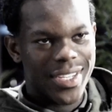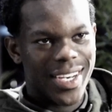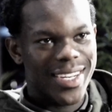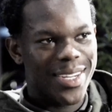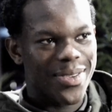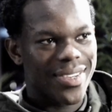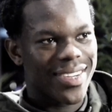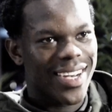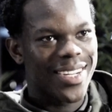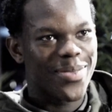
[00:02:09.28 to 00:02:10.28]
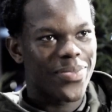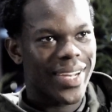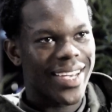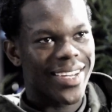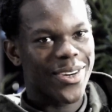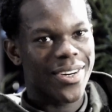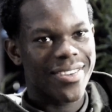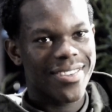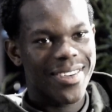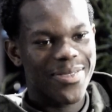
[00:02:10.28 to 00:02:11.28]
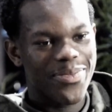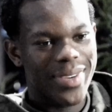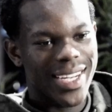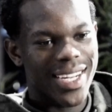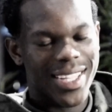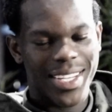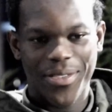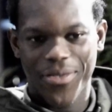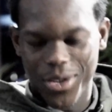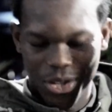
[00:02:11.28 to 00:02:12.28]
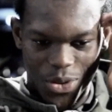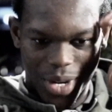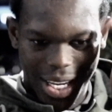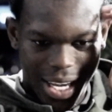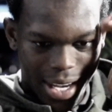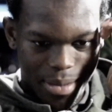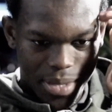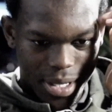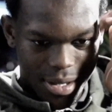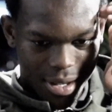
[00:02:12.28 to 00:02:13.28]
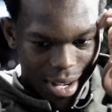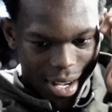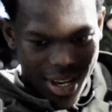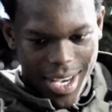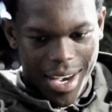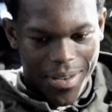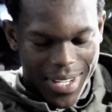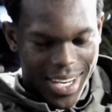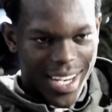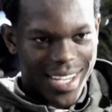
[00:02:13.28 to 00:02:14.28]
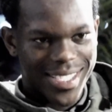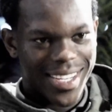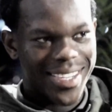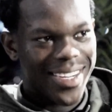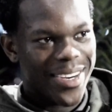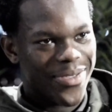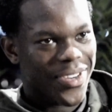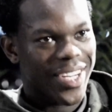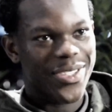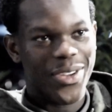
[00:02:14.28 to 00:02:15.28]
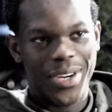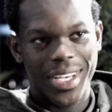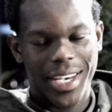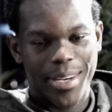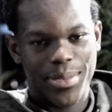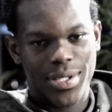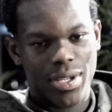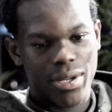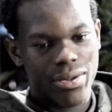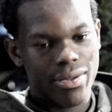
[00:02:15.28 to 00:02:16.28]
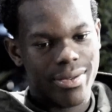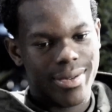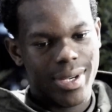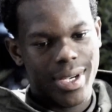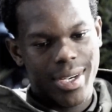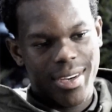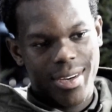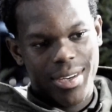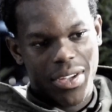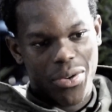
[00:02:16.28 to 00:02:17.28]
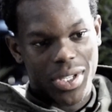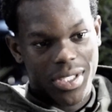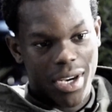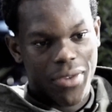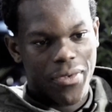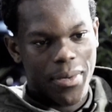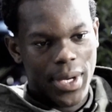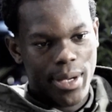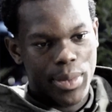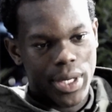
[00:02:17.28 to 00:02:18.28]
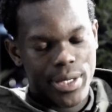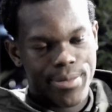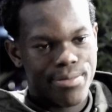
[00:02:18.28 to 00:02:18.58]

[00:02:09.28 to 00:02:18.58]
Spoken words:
year I didn't play at all. I played, I think, the first 20 games. After that I sat down for like 30 games, so that was tough for me, but